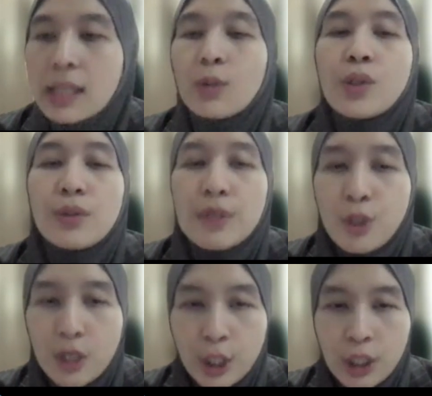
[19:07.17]
and also
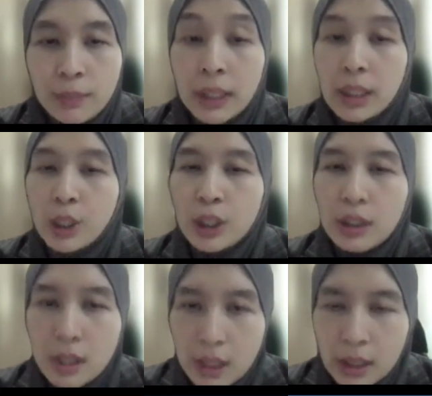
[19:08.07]
restriction on medication
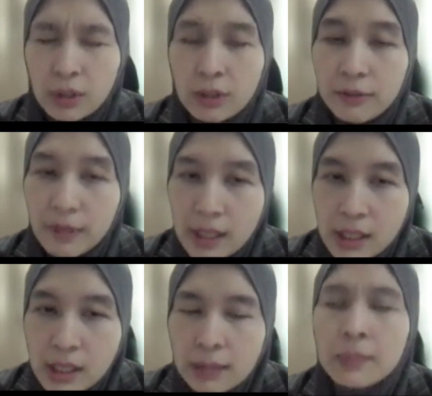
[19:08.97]
intake during
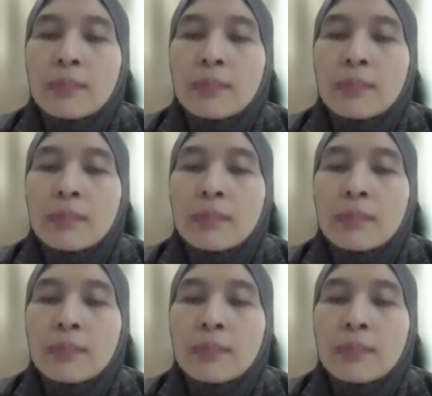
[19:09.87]
fasting,